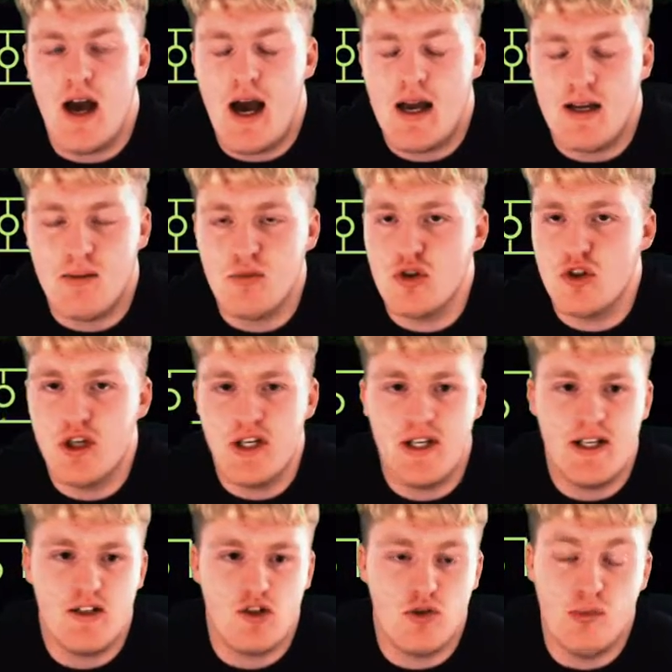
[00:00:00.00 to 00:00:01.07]
And I'm going to
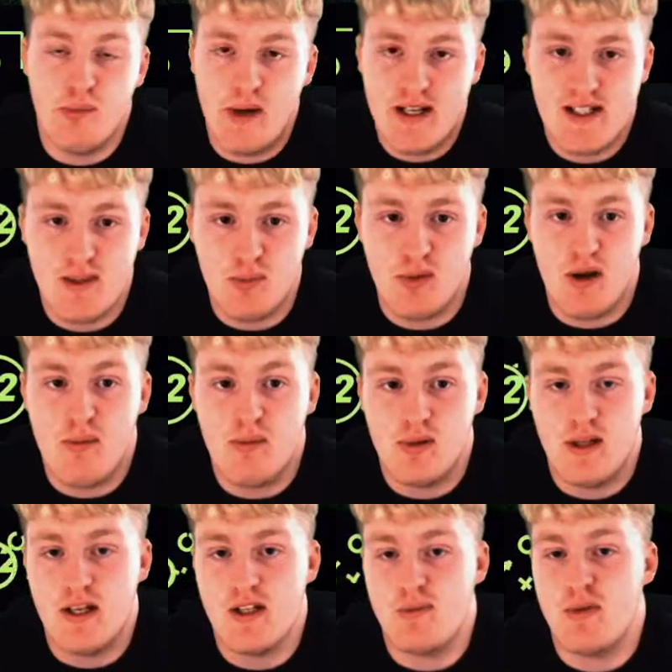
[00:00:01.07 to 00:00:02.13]
need some better
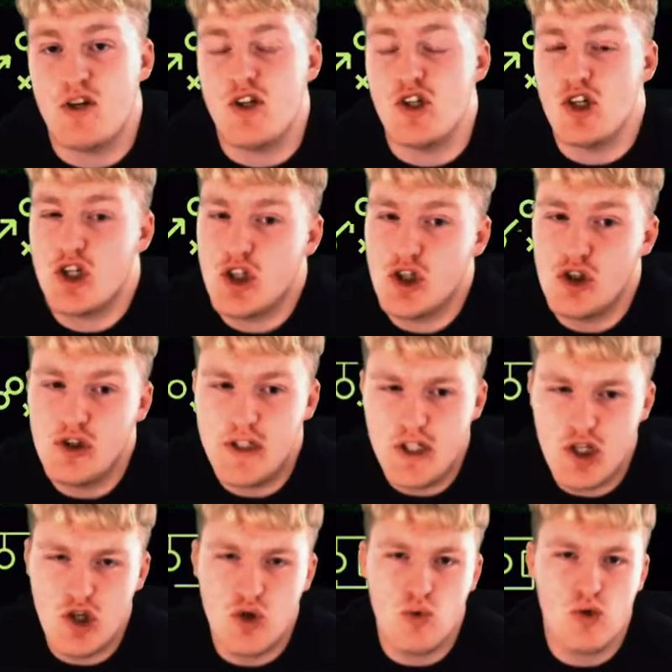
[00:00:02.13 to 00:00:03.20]
players, because you can only
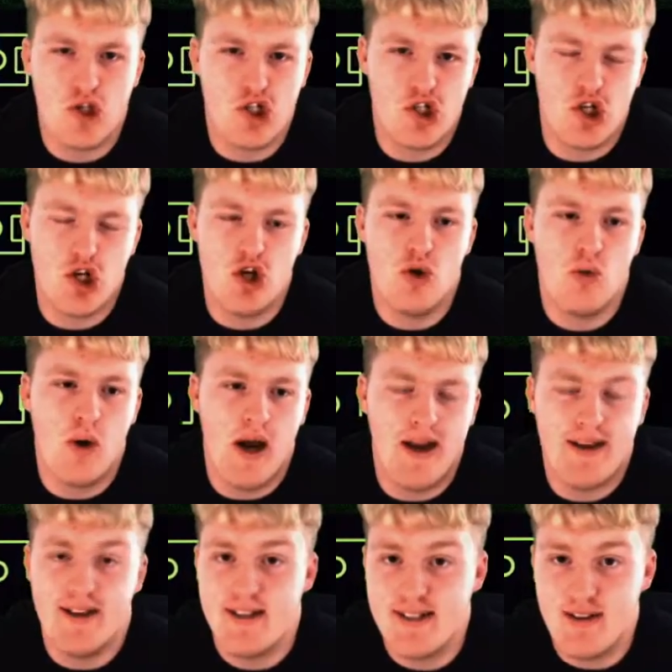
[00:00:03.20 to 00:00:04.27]
use 2
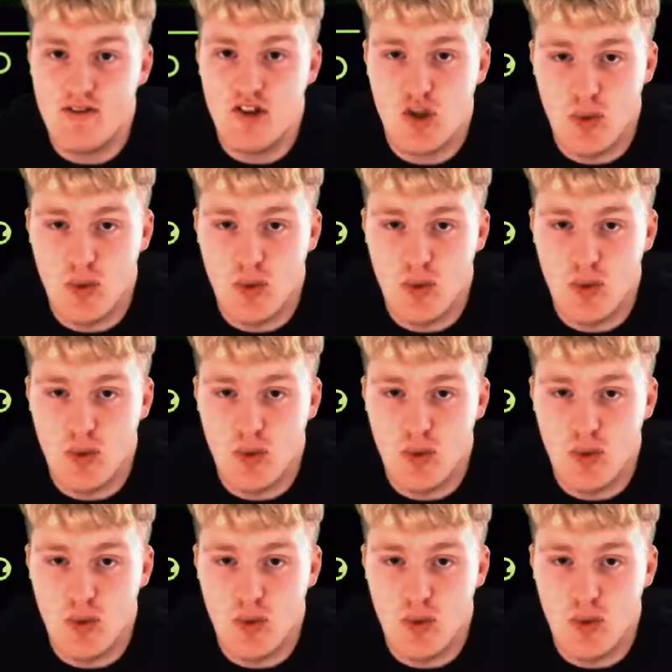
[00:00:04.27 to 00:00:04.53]
87 to